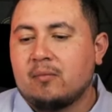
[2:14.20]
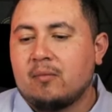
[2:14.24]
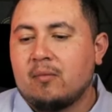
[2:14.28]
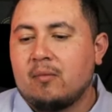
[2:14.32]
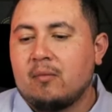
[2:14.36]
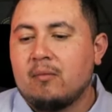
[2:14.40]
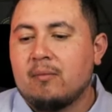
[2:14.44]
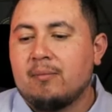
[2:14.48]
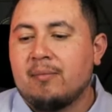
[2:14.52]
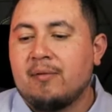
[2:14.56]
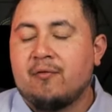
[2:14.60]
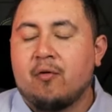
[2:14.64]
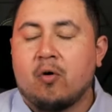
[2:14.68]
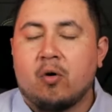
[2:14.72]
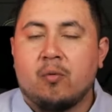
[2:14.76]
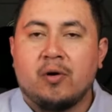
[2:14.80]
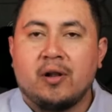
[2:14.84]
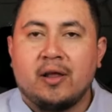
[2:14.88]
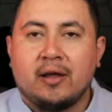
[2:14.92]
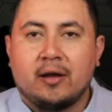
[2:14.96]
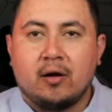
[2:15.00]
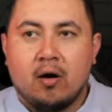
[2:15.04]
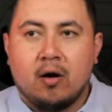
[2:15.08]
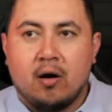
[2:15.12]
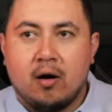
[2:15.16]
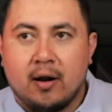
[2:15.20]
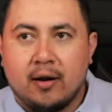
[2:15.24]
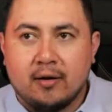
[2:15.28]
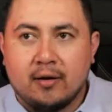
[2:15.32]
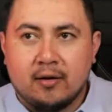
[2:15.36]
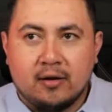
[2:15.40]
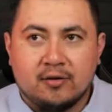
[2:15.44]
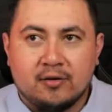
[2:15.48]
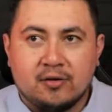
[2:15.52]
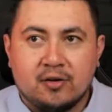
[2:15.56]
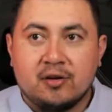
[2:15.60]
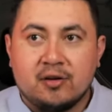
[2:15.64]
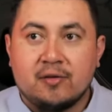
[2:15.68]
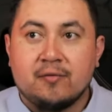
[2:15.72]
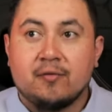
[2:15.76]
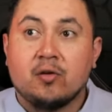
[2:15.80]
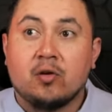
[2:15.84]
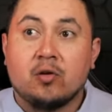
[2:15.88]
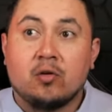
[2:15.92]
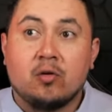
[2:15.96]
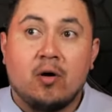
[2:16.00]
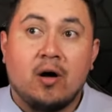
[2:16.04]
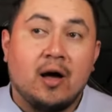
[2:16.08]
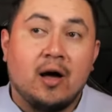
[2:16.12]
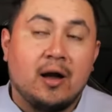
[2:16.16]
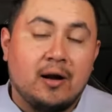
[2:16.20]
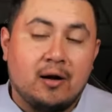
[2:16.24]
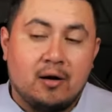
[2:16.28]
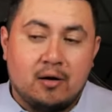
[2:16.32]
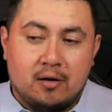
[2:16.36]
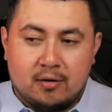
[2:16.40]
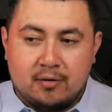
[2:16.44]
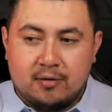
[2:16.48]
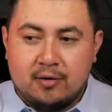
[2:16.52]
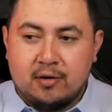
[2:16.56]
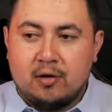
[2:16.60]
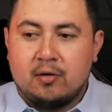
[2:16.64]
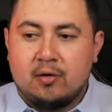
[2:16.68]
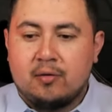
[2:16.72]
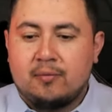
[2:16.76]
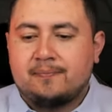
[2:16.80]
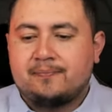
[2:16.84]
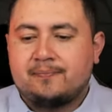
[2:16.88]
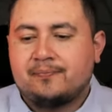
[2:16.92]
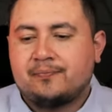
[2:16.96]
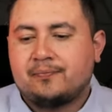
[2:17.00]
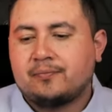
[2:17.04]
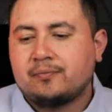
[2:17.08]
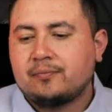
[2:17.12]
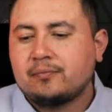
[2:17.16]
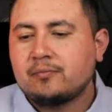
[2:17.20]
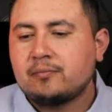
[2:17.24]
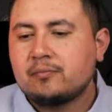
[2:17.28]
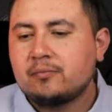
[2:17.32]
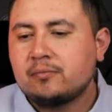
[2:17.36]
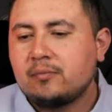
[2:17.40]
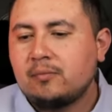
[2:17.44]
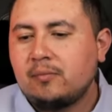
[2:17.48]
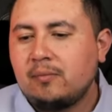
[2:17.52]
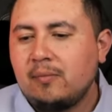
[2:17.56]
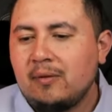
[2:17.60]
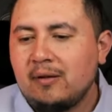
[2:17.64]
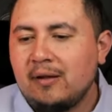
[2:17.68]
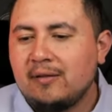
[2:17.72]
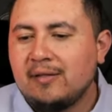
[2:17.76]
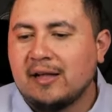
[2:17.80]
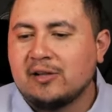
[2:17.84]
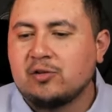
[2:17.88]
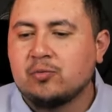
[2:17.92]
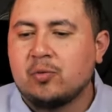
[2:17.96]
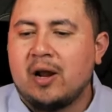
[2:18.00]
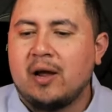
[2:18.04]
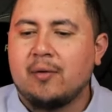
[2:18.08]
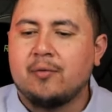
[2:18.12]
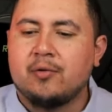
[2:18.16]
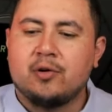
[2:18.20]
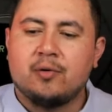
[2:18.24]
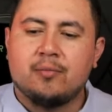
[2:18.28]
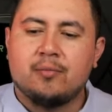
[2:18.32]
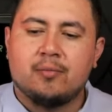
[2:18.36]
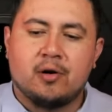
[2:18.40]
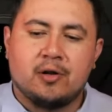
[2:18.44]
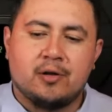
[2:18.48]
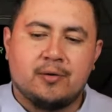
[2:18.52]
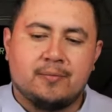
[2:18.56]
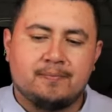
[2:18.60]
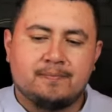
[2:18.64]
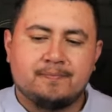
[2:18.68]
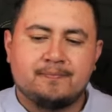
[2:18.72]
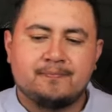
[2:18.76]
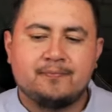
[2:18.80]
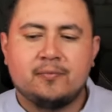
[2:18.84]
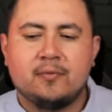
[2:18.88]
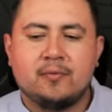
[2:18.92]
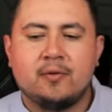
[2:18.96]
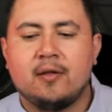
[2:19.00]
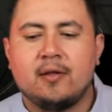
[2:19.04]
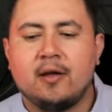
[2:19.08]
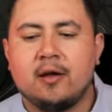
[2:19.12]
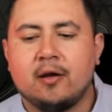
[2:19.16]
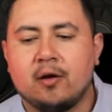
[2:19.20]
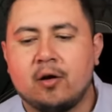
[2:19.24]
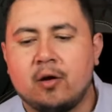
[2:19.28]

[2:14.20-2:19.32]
Before we're like, all right, is this even going to go higher? You know. That's what I would do, brother. There you go.